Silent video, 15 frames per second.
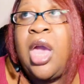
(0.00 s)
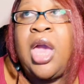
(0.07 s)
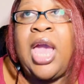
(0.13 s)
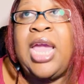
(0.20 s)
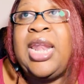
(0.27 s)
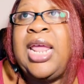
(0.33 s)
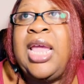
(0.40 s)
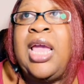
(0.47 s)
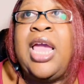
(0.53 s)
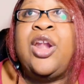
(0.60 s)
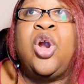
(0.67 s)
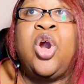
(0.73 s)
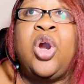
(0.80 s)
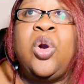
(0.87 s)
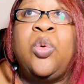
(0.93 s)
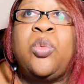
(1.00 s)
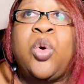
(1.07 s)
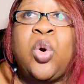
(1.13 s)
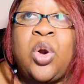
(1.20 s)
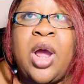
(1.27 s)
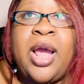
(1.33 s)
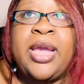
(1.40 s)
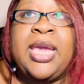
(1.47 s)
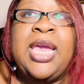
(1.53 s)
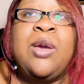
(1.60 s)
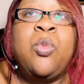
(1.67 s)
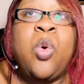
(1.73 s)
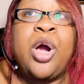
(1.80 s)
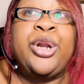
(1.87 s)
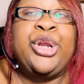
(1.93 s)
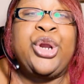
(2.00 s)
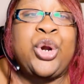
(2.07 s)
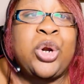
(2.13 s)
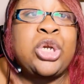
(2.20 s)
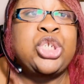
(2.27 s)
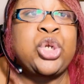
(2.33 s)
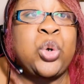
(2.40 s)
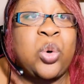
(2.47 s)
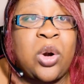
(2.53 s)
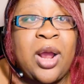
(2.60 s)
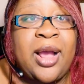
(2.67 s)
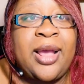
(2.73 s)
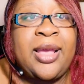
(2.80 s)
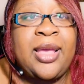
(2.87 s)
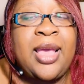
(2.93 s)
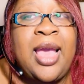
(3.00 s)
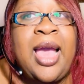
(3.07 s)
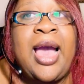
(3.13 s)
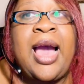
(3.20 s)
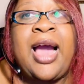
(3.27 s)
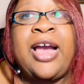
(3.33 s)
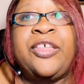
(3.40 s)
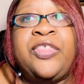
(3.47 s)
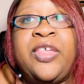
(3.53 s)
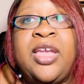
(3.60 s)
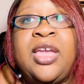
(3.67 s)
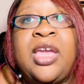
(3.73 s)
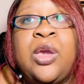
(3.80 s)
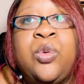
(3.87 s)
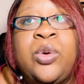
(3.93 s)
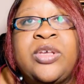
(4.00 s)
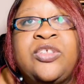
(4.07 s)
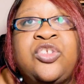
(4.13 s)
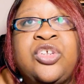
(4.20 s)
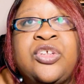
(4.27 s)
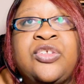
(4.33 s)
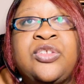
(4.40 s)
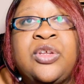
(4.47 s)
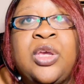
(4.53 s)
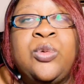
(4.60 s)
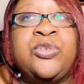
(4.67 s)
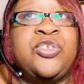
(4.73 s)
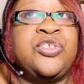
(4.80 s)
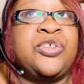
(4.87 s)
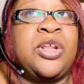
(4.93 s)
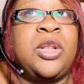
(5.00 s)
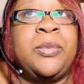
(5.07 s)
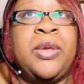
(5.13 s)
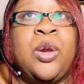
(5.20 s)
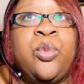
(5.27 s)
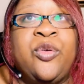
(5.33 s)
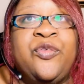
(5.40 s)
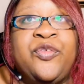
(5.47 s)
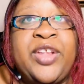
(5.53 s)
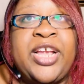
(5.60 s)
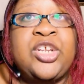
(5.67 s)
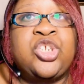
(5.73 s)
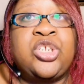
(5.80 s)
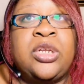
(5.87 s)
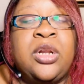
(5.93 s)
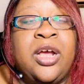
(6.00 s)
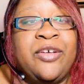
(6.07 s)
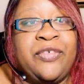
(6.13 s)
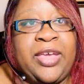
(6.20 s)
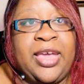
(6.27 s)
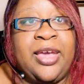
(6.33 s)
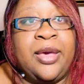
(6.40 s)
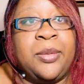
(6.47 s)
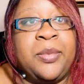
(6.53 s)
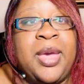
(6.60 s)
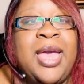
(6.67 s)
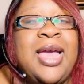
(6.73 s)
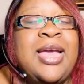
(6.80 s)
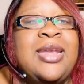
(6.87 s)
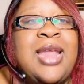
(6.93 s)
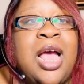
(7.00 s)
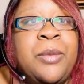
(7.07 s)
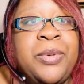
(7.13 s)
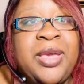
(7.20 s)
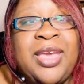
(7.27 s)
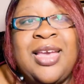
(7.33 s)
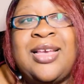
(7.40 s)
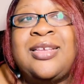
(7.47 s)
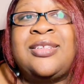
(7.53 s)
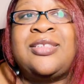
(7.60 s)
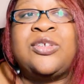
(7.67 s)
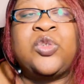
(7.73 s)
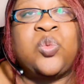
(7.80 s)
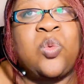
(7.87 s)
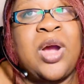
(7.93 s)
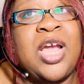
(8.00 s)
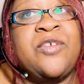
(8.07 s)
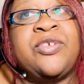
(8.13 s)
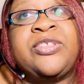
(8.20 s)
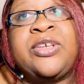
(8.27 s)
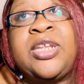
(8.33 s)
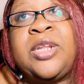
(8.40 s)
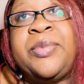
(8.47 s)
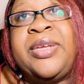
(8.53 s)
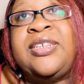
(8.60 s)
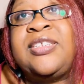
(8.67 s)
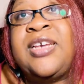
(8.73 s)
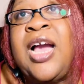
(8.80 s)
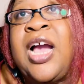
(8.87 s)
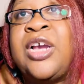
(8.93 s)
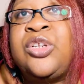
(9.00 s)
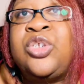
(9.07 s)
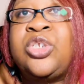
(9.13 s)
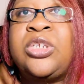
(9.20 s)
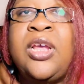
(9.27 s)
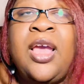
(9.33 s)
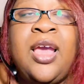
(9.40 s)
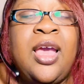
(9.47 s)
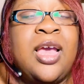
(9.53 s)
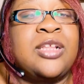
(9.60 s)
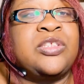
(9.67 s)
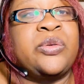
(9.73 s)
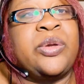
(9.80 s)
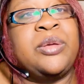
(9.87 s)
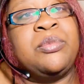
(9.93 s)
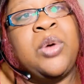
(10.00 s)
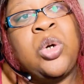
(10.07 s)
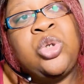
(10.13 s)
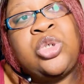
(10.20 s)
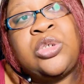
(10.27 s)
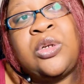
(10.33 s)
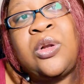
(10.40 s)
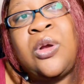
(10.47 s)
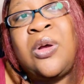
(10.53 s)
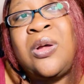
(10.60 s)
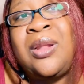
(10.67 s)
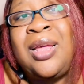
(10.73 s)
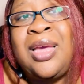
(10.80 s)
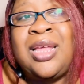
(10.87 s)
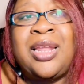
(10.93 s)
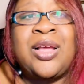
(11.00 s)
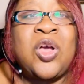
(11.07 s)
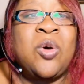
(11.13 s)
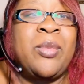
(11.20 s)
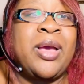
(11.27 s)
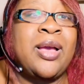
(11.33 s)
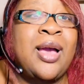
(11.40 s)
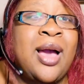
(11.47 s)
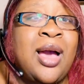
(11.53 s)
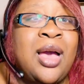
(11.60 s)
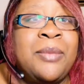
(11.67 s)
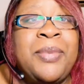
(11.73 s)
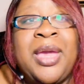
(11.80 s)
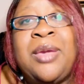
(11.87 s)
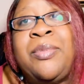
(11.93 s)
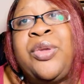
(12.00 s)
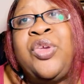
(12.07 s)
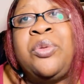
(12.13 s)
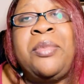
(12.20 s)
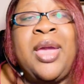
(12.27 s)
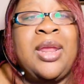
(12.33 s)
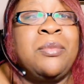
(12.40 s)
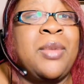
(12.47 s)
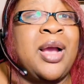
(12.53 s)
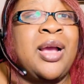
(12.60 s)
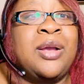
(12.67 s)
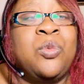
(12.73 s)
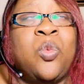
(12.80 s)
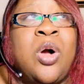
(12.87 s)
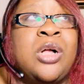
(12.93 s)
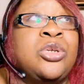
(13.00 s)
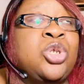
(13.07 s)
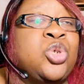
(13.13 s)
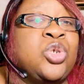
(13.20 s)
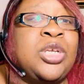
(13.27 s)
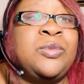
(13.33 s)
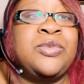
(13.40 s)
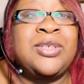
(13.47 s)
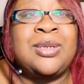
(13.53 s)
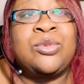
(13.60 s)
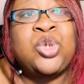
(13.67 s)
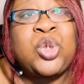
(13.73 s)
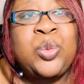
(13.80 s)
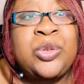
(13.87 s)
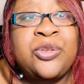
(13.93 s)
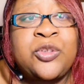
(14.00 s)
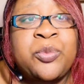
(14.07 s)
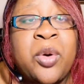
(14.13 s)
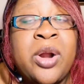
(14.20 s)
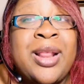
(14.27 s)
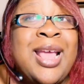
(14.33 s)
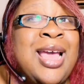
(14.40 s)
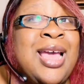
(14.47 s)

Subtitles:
And her crying, him wanting her to cry, I think it was just going to be a reflection of him. Not because his wife is going to be touched and so emotional. Like, oh my God, baby, you made my wildest dreams come true with this party.